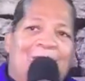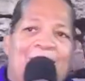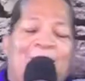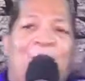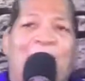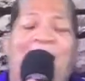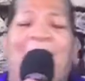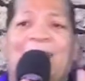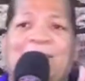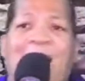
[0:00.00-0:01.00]
So
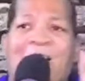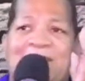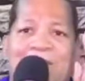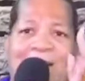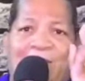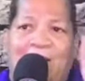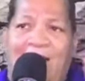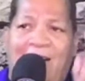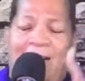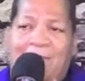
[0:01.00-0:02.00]
God talks about the
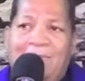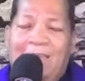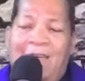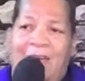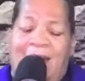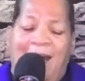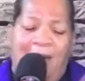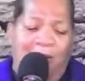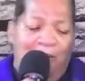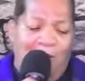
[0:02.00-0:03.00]
heart. I
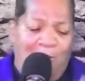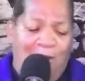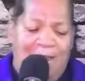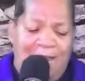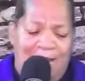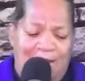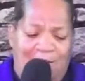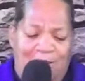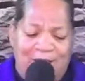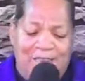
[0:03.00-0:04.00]
heard an old lady, you
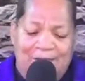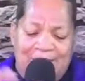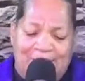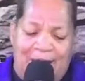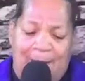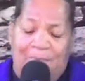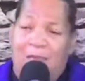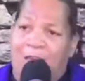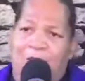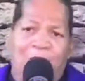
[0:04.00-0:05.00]
know, Jesus say,
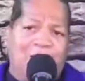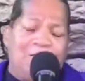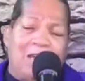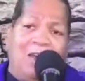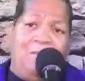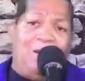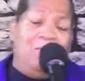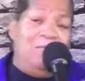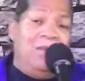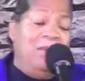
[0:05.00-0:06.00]
you can talk
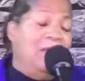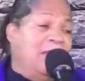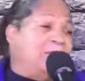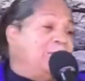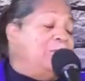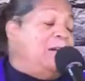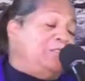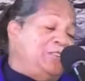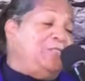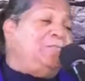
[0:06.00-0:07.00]
about me as
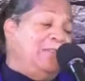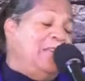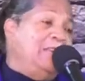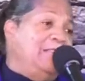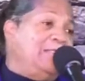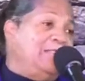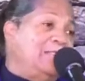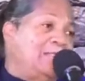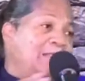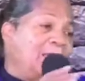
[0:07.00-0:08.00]
much as you please. All
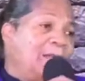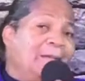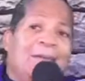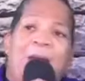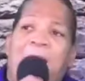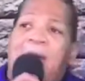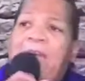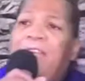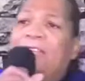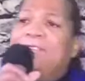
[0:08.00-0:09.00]
right now.
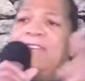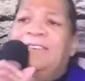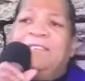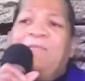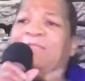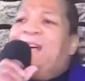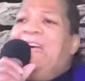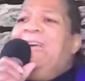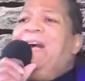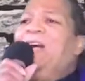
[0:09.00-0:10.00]
And she, she was
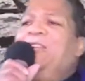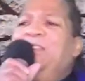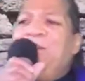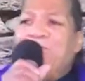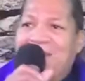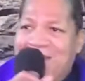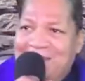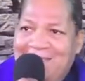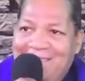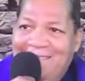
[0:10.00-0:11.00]
an elderly mother.